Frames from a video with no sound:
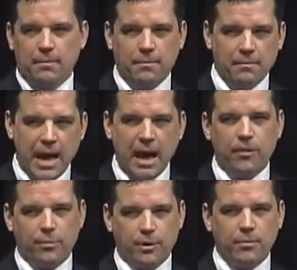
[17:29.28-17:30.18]

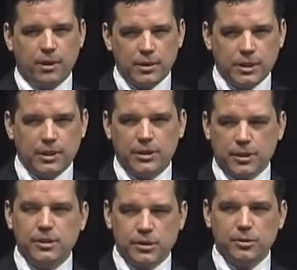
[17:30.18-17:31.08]
Math pretty much is
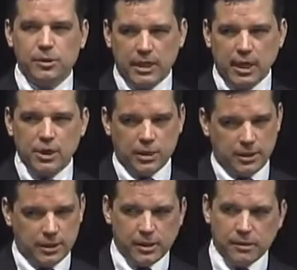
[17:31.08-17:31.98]
just 2
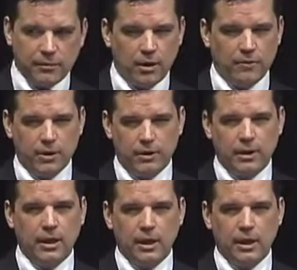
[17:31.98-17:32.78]
sessions for every grade.